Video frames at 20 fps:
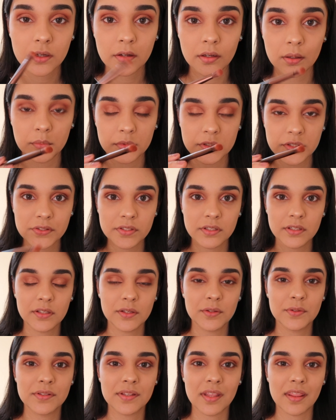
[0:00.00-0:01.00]
And we're just going to
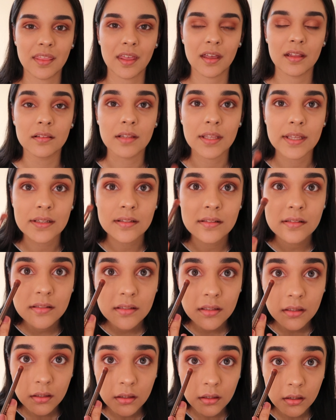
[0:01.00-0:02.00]
use that
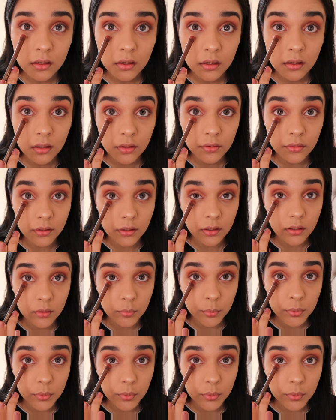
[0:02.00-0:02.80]
lens. I think it'll